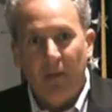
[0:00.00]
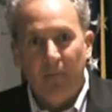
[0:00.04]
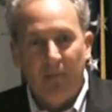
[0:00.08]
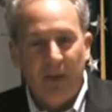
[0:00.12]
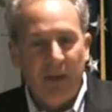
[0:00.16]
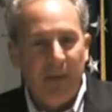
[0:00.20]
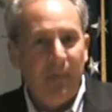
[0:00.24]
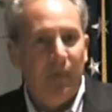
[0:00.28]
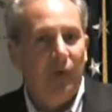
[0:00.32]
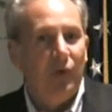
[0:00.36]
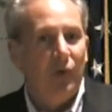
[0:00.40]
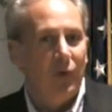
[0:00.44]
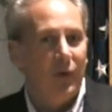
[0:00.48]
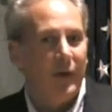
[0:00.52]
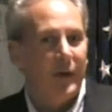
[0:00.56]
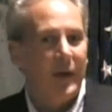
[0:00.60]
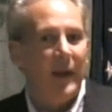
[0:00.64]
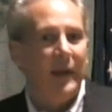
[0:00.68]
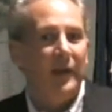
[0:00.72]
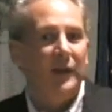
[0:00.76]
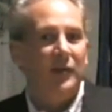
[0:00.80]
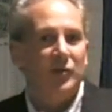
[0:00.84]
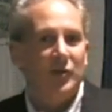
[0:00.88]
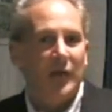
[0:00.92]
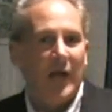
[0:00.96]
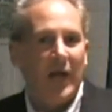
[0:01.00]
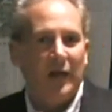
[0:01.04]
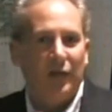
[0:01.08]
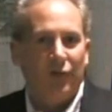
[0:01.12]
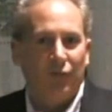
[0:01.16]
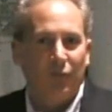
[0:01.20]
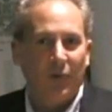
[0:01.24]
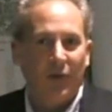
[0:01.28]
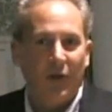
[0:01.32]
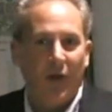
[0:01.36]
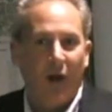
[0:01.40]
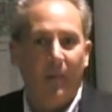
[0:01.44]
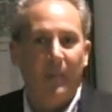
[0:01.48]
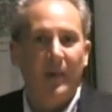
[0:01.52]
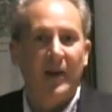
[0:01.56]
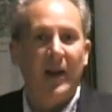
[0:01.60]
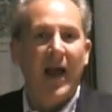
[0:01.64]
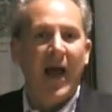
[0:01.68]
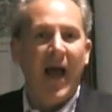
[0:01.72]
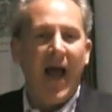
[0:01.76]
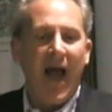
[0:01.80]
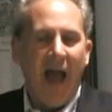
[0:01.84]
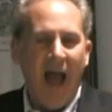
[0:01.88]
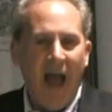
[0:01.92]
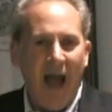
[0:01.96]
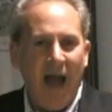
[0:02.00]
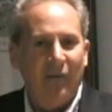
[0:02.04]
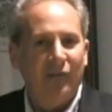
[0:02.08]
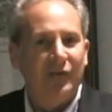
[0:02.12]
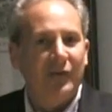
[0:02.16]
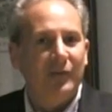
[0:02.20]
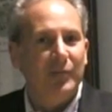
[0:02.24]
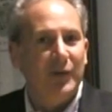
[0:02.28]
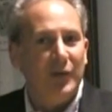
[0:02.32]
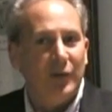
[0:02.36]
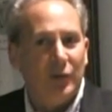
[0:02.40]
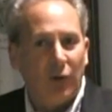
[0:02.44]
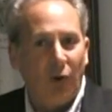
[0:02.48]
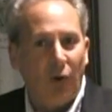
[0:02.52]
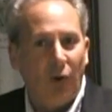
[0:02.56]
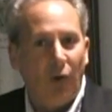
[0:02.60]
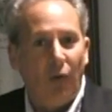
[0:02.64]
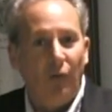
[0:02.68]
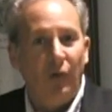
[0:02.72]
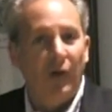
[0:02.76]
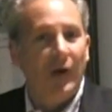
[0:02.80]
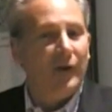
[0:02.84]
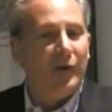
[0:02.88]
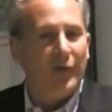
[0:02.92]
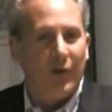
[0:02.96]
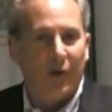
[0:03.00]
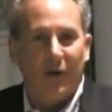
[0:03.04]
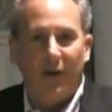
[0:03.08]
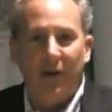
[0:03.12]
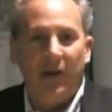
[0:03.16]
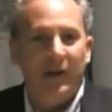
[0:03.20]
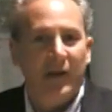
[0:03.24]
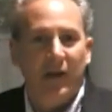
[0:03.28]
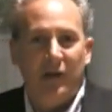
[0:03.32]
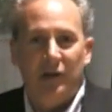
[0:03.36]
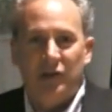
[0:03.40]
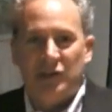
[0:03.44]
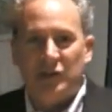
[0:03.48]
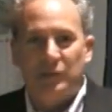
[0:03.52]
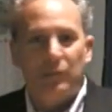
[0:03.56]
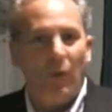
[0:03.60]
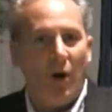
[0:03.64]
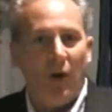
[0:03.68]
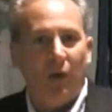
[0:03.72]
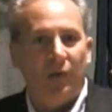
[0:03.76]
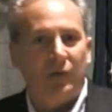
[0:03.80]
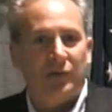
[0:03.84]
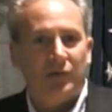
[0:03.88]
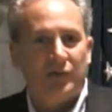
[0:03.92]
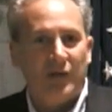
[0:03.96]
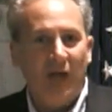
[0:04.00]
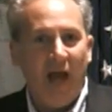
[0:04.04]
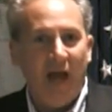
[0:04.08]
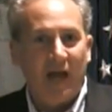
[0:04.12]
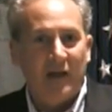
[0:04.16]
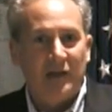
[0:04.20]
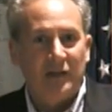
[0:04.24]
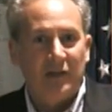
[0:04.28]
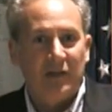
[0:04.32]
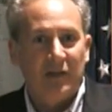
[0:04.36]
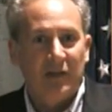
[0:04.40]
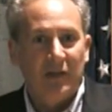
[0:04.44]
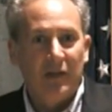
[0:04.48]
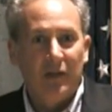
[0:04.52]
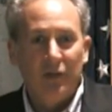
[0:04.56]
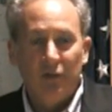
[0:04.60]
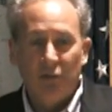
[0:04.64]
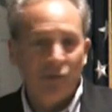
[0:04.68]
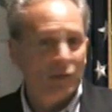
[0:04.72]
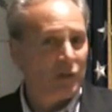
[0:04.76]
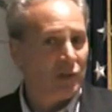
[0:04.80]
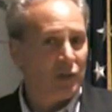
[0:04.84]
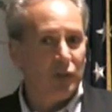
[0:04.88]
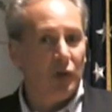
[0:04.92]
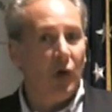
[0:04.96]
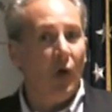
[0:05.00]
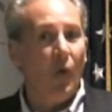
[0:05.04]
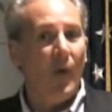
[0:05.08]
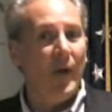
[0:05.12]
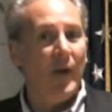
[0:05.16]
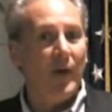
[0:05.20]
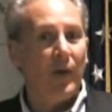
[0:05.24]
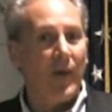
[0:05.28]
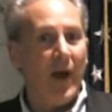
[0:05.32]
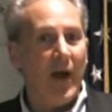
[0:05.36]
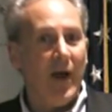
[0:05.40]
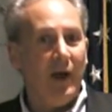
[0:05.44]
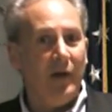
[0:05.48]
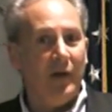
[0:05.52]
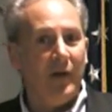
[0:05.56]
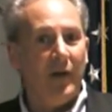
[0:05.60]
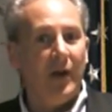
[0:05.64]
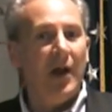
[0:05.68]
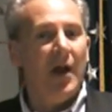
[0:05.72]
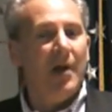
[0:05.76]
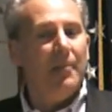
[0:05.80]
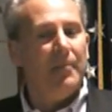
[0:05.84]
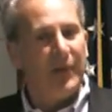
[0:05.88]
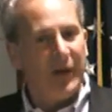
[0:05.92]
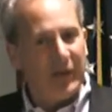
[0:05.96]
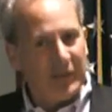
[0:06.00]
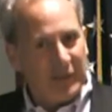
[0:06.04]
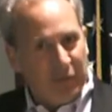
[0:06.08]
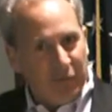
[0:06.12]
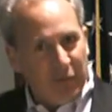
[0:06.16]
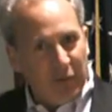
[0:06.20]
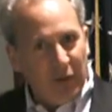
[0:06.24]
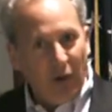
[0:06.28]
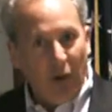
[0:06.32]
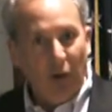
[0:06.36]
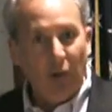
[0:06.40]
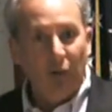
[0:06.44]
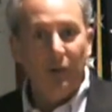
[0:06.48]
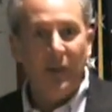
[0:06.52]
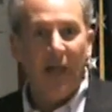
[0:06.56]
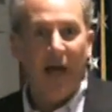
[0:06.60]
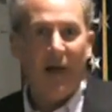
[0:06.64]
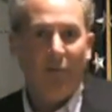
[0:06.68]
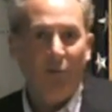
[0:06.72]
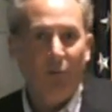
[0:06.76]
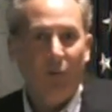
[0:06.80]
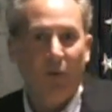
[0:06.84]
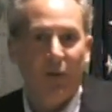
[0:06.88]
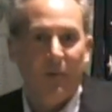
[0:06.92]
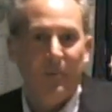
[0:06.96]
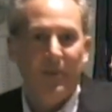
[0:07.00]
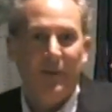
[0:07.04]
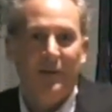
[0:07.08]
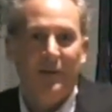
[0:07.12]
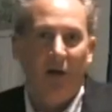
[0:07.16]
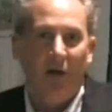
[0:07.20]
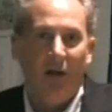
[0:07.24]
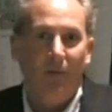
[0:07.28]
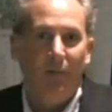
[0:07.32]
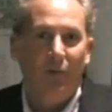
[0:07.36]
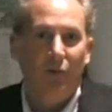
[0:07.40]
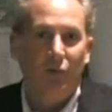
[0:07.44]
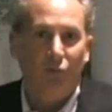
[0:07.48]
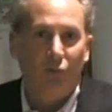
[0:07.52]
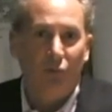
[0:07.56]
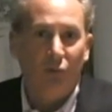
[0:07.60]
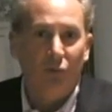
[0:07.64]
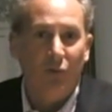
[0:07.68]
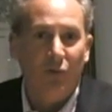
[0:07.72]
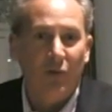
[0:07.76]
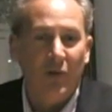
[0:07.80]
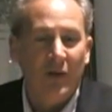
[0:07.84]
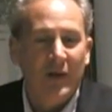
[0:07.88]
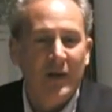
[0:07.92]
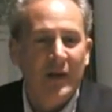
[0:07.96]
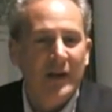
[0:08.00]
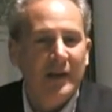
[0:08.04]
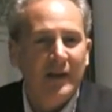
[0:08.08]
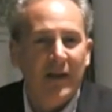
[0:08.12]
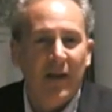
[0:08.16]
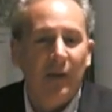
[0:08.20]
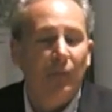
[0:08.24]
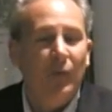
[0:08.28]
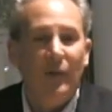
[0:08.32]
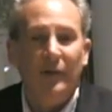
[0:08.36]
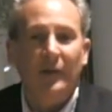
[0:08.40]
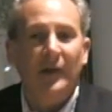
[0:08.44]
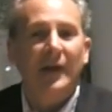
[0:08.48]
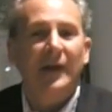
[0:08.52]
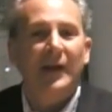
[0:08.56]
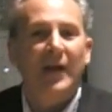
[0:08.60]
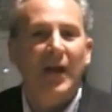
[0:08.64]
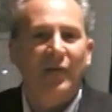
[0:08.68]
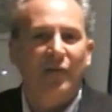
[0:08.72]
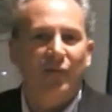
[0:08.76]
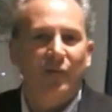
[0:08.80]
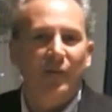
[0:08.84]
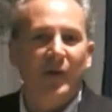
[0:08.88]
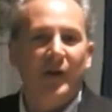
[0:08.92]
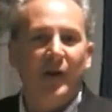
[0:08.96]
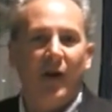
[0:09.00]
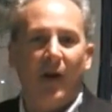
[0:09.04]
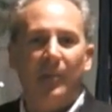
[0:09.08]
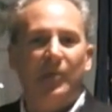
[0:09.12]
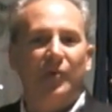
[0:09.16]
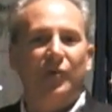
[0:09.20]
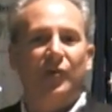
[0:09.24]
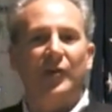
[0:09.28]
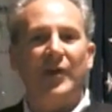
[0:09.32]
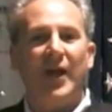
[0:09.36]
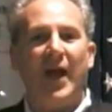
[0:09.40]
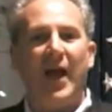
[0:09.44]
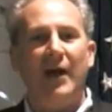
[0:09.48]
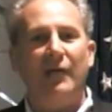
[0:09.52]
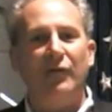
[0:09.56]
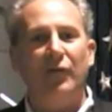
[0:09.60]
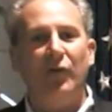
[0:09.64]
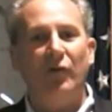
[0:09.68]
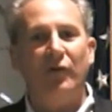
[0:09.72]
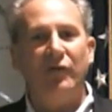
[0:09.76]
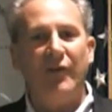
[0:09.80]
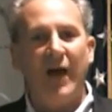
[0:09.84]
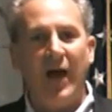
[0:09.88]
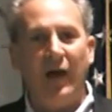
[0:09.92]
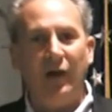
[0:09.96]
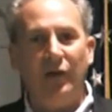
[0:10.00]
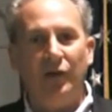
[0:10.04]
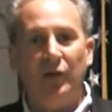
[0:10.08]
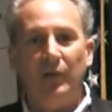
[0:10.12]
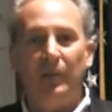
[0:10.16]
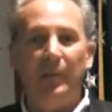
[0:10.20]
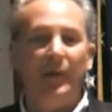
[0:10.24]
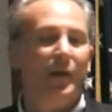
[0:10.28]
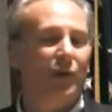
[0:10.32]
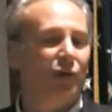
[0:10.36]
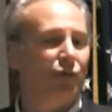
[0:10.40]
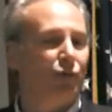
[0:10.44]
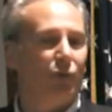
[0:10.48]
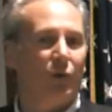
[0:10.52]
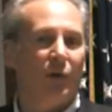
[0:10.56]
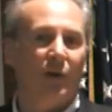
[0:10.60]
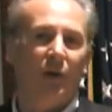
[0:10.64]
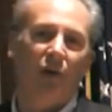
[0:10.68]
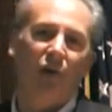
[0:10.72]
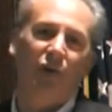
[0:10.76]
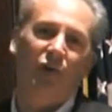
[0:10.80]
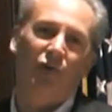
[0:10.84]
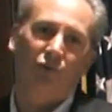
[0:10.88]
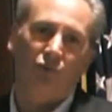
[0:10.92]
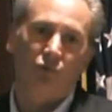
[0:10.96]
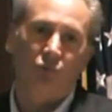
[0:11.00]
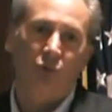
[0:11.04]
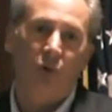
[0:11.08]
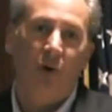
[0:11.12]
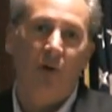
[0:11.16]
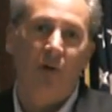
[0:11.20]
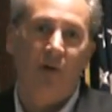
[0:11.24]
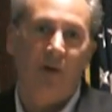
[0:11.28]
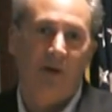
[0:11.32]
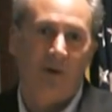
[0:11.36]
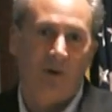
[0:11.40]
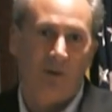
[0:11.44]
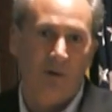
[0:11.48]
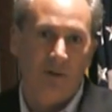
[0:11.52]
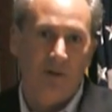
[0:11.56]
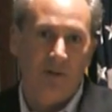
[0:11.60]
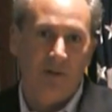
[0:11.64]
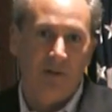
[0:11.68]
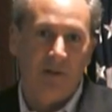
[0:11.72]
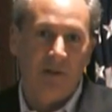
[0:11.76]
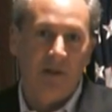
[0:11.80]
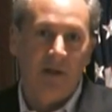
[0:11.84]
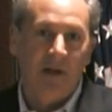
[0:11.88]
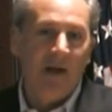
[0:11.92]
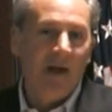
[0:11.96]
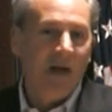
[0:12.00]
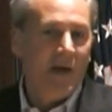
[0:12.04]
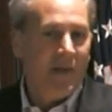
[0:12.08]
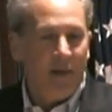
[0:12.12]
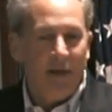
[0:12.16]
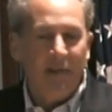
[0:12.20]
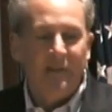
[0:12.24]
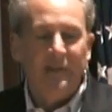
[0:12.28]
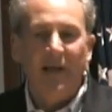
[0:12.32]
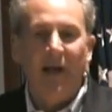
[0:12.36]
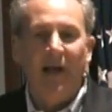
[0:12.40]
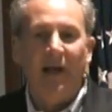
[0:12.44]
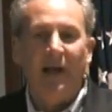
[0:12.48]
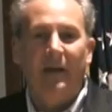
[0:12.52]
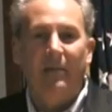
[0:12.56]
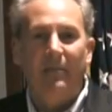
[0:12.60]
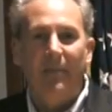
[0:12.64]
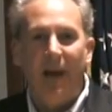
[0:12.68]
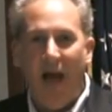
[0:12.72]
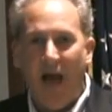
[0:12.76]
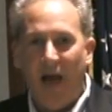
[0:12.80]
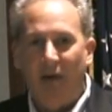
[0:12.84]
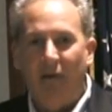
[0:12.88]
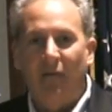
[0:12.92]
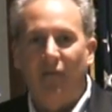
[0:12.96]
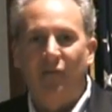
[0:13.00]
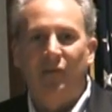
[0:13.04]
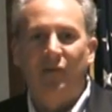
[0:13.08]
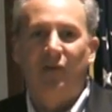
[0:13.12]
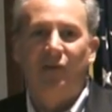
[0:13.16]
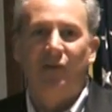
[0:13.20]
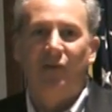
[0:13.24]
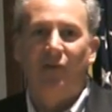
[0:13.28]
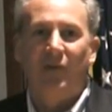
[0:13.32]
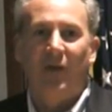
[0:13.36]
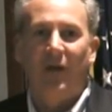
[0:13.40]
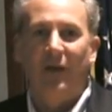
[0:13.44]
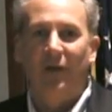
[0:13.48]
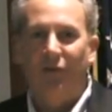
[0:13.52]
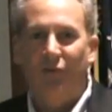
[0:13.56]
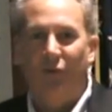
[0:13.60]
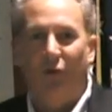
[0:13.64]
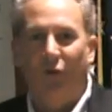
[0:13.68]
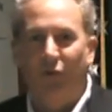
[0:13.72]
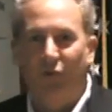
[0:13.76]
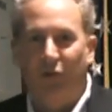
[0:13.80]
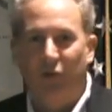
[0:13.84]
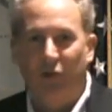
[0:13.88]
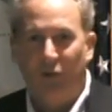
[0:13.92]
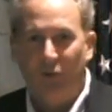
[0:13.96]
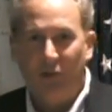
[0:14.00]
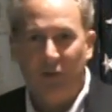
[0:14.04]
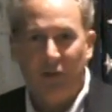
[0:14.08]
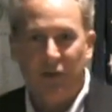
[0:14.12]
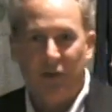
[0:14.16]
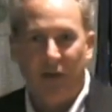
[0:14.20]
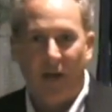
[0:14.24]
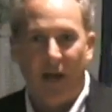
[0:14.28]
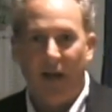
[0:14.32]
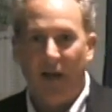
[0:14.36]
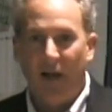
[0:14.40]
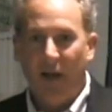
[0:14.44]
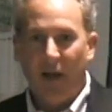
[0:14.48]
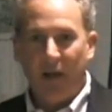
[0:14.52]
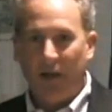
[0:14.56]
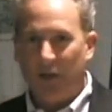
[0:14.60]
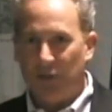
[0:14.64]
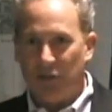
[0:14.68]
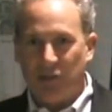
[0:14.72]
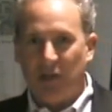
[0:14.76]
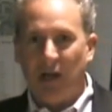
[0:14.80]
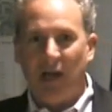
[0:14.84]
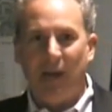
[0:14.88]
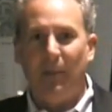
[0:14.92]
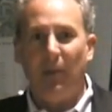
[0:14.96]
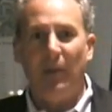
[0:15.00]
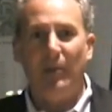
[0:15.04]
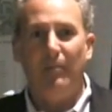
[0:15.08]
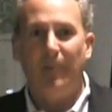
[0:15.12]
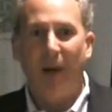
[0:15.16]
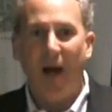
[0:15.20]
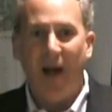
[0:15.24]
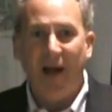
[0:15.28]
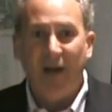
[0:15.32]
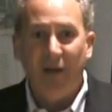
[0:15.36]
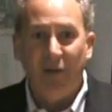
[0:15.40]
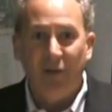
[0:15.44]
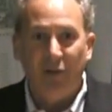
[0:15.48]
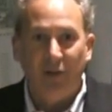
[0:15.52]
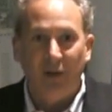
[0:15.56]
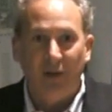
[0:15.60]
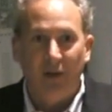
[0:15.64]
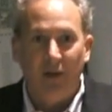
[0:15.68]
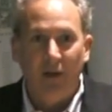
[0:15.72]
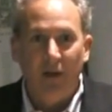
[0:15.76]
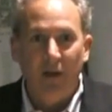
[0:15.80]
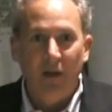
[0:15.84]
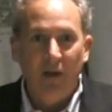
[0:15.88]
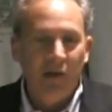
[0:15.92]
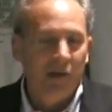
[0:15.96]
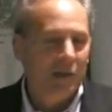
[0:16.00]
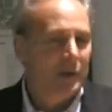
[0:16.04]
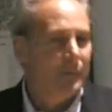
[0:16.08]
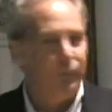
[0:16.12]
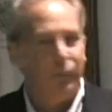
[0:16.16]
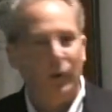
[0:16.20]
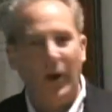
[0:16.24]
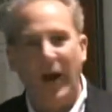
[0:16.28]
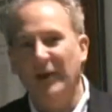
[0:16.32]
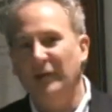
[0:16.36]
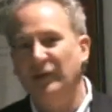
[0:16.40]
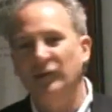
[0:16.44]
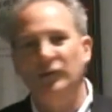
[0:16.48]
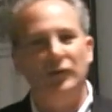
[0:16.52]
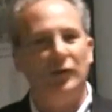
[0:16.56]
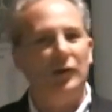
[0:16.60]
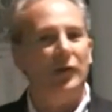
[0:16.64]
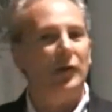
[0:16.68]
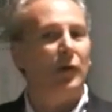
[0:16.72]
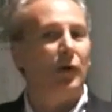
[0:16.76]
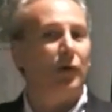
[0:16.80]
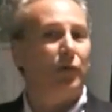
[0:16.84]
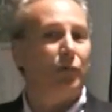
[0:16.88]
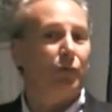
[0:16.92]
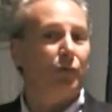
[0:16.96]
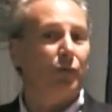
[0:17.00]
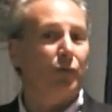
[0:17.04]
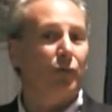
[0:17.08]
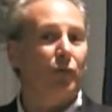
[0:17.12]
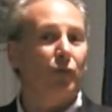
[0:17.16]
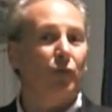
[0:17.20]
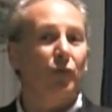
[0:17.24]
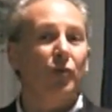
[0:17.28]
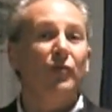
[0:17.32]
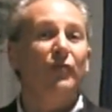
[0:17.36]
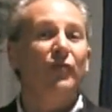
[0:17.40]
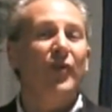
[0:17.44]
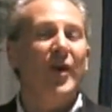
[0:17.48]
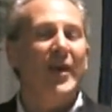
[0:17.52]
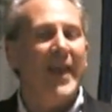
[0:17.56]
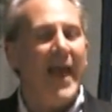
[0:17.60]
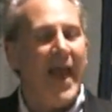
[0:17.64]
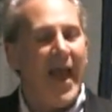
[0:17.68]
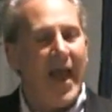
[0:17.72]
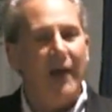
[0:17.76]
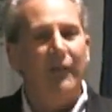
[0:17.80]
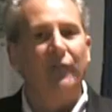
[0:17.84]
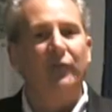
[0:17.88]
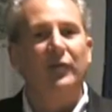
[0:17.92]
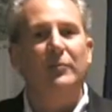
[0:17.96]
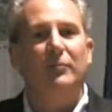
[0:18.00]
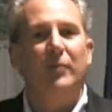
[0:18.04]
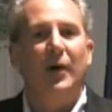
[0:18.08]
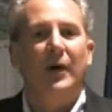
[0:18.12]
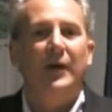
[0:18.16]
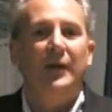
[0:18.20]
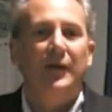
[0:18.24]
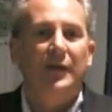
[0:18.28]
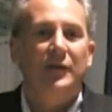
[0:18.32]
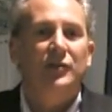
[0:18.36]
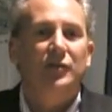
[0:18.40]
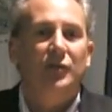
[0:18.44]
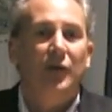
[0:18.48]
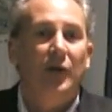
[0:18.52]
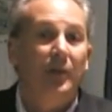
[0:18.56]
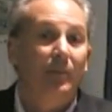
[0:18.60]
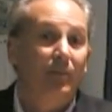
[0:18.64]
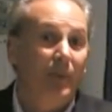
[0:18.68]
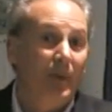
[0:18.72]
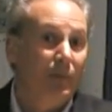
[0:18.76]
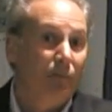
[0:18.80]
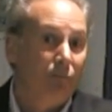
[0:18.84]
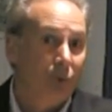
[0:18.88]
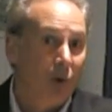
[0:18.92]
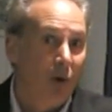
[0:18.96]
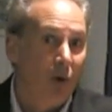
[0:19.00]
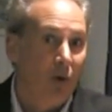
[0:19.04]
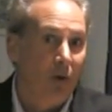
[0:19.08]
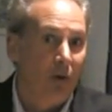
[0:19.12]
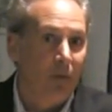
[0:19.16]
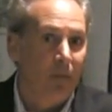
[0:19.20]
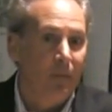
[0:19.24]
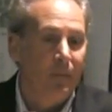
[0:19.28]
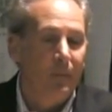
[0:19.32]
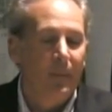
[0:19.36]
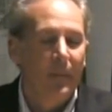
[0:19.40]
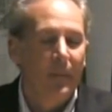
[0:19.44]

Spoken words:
People who are getting checks from the government have to be told they're going to get smaller checks. There's just no way around it. Because if we don't level with tell them the truth, then what they get from the government is going to have no value because we're going to destroy the currency. Then it's not going to matter if you still get a Social Security check because you're not going to go buy anything because prices are going to go through the roof and everybody is going to be broke.